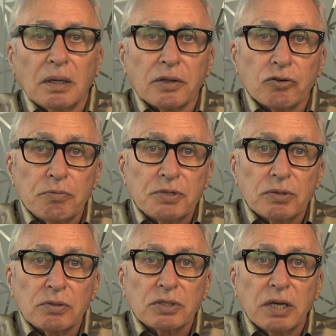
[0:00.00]
The group's
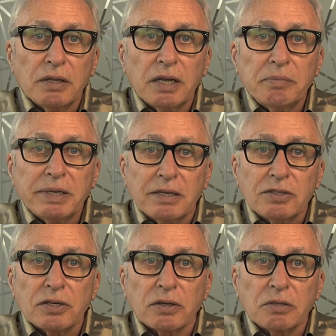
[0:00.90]
thoughts can then be
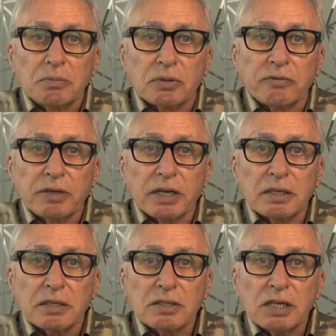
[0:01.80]
listed on the board for
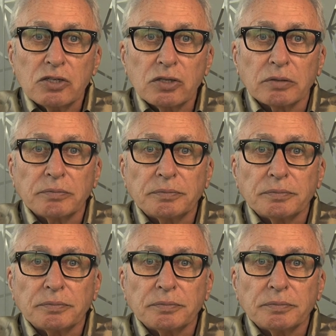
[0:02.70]
later discussion.